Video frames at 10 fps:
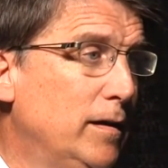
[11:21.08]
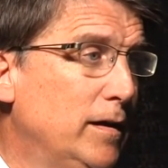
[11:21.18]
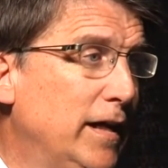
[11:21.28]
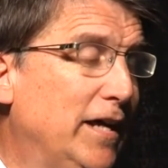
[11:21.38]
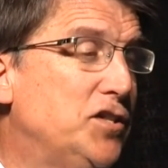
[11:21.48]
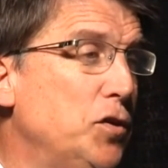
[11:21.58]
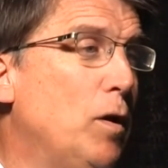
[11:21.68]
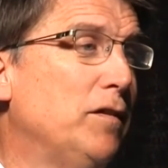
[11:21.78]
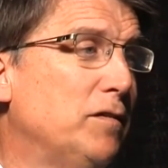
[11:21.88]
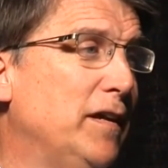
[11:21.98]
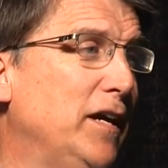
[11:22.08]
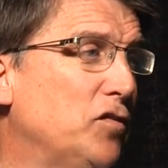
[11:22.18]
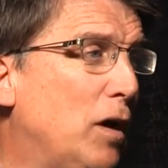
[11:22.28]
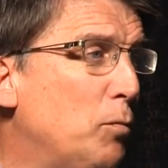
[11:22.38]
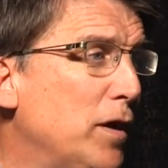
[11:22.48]
And two other things
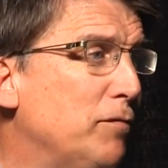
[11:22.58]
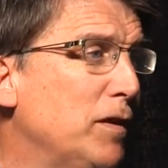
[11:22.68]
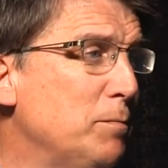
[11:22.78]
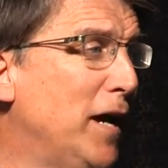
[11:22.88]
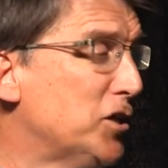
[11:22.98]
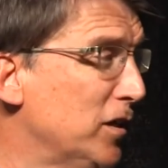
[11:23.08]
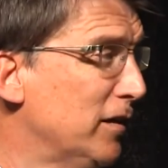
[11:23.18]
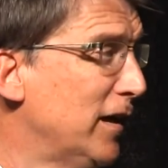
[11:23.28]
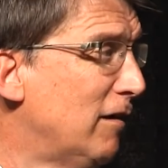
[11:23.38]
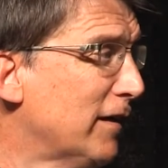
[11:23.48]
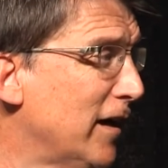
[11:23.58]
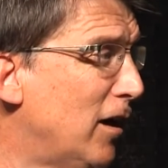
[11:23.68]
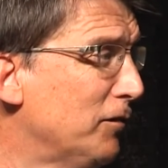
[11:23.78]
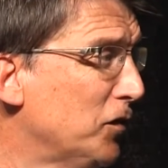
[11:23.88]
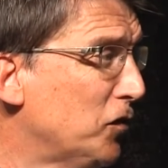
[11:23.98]
I'll briefly mention, then I'll get
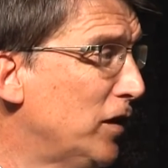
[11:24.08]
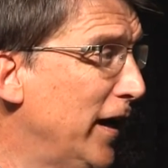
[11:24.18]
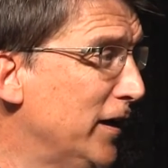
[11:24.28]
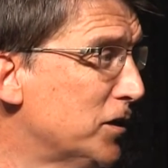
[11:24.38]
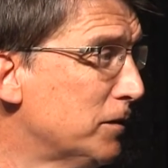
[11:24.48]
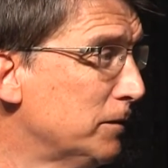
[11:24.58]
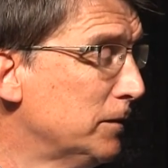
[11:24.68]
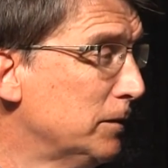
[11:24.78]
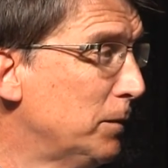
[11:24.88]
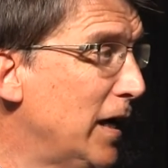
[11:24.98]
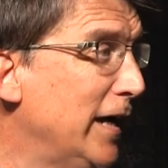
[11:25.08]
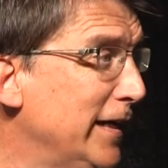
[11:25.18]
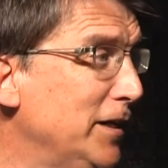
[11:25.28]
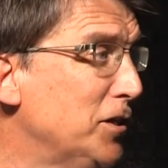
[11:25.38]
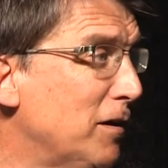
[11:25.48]
off the stage. But I
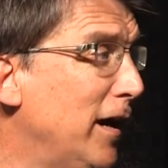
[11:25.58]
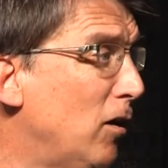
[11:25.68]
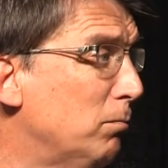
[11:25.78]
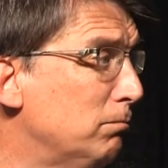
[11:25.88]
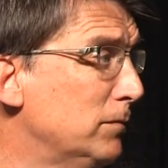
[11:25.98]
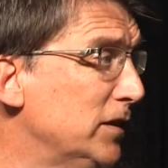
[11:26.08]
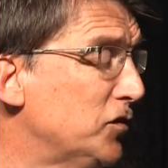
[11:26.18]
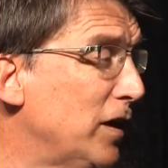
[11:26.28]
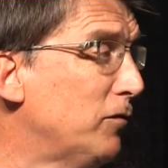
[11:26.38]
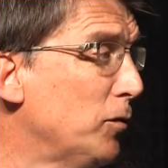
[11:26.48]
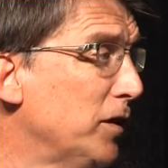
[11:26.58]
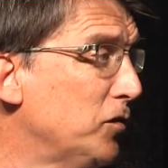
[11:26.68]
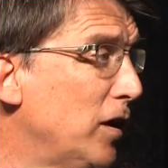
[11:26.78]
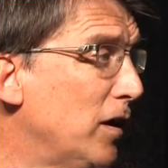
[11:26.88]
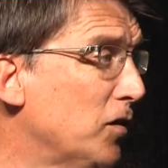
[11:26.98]
need your help in several of these
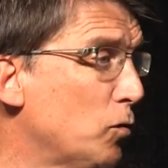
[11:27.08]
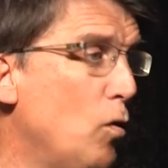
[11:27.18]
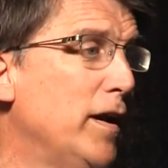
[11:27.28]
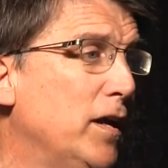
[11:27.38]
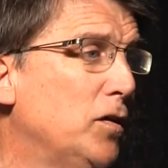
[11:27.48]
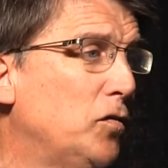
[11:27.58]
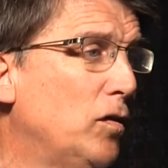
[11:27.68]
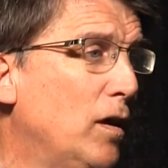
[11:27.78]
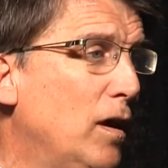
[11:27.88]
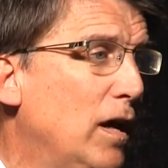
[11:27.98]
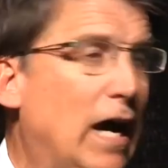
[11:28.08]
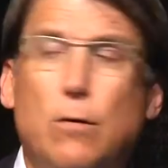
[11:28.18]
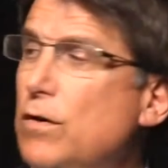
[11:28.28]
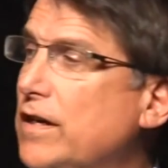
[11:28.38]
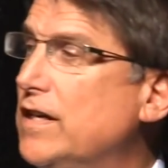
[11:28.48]
areas. One is, I
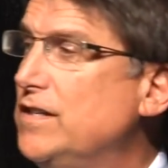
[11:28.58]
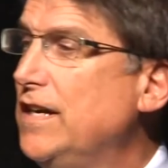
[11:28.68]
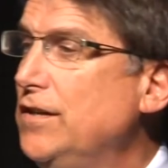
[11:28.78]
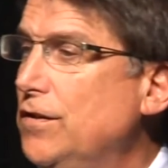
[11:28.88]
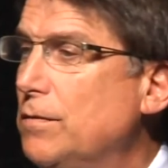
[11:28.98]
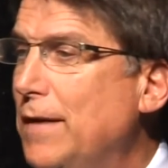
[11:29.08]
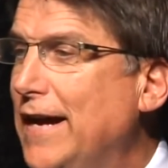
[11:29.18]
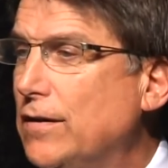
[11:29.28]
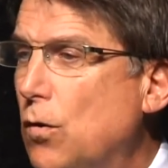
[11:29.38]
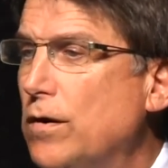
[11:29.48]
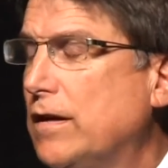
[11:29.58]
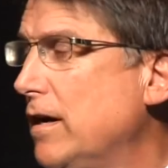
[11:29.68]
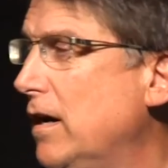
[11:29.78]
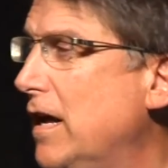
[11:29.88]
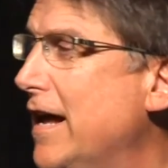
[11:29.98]
want to continue to make North
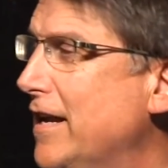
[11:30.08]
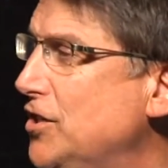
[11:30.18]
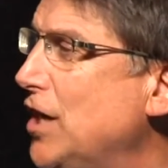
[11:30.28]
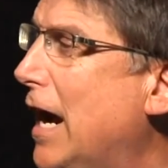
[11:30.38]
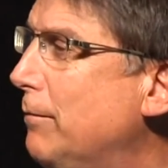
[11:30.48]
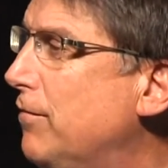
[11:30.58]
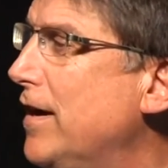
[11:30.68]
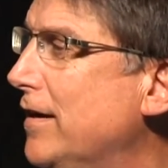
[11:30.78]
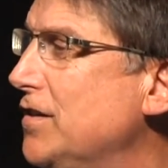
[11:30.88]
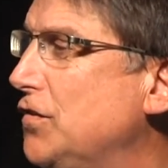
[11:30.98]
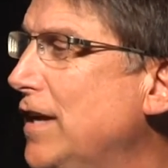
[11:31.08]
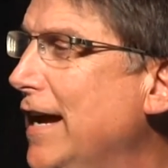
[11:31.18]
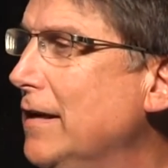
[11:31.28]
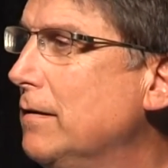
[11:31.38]
Carolina a job-friendly state,